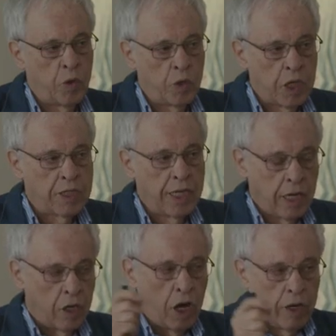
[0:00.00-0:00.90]
you, you just need
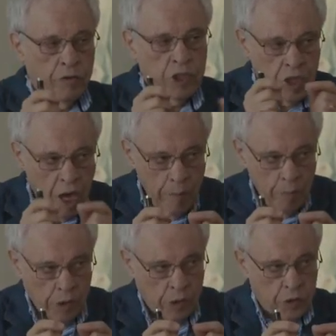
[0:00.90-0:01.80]
a lot of
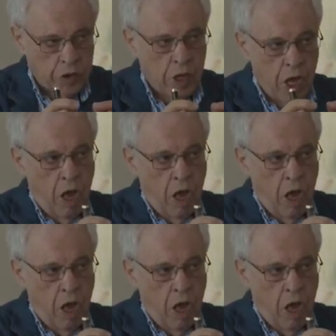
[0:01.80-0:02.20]
samples